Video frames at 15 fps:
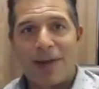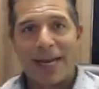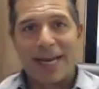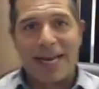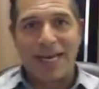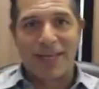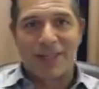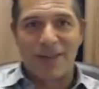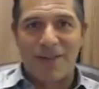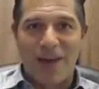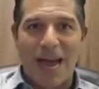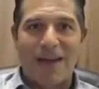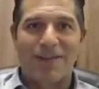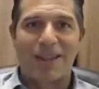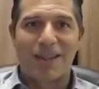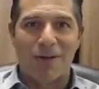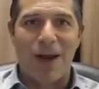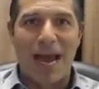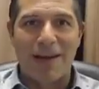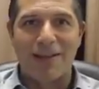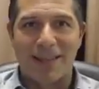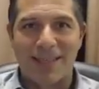It can't survive and
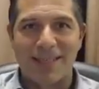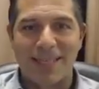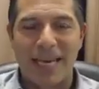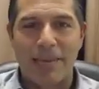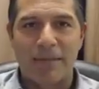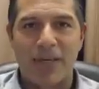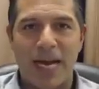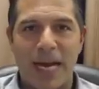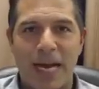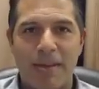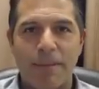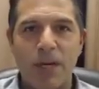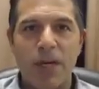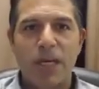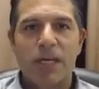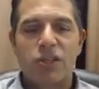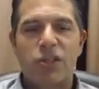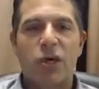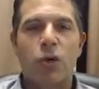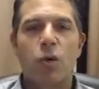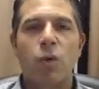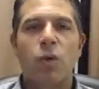thrive at the same time.
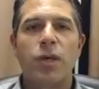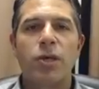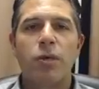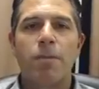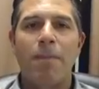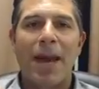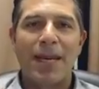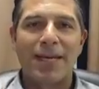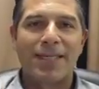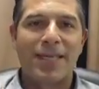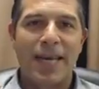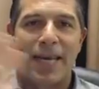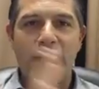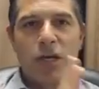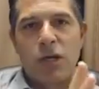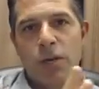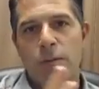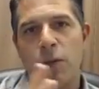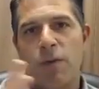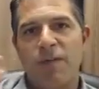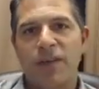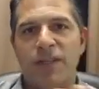So when you meditate, you
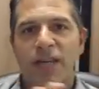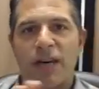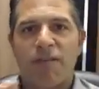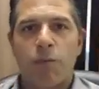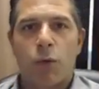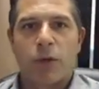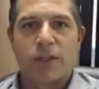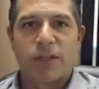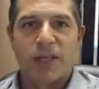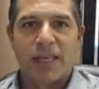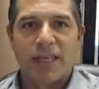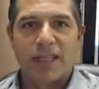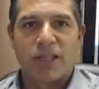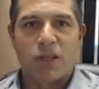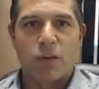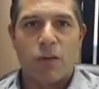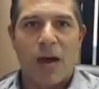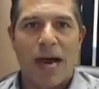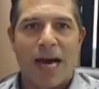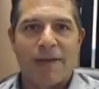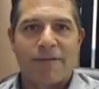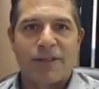move yourself more to these
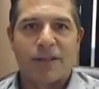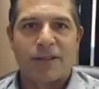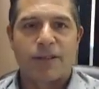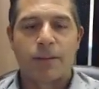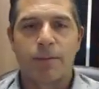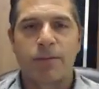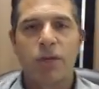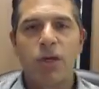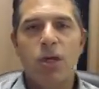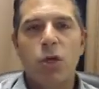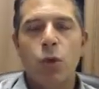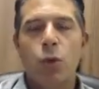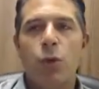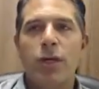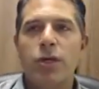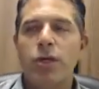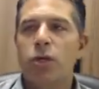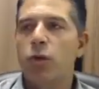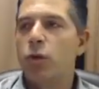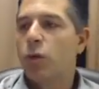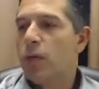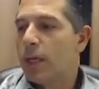thrive systems. When
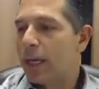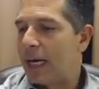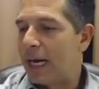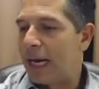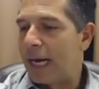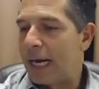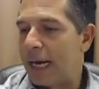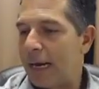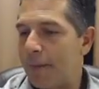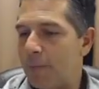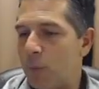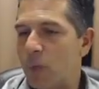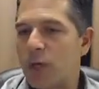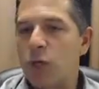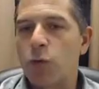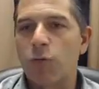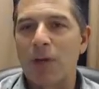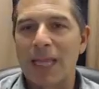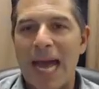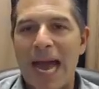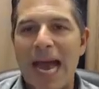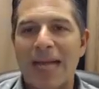you
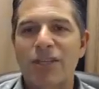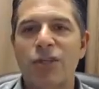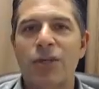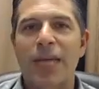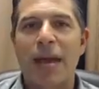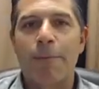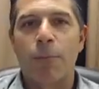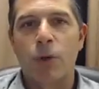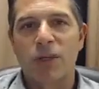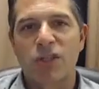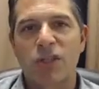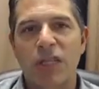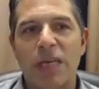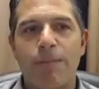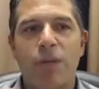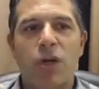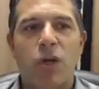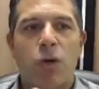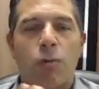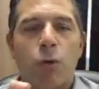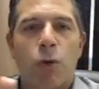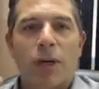relax, you get more sleep,
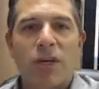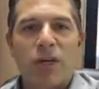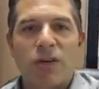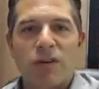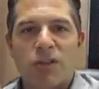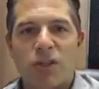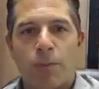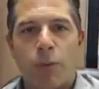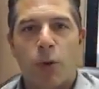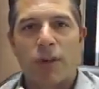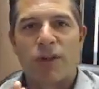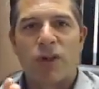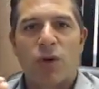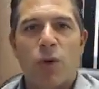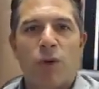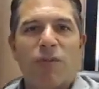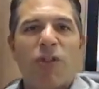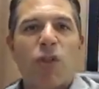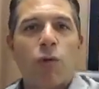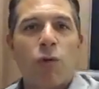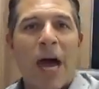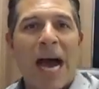you support the whole
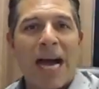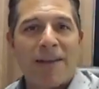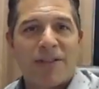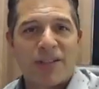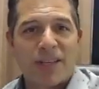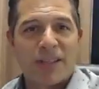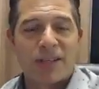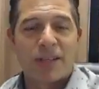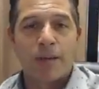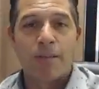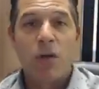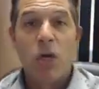thrive system.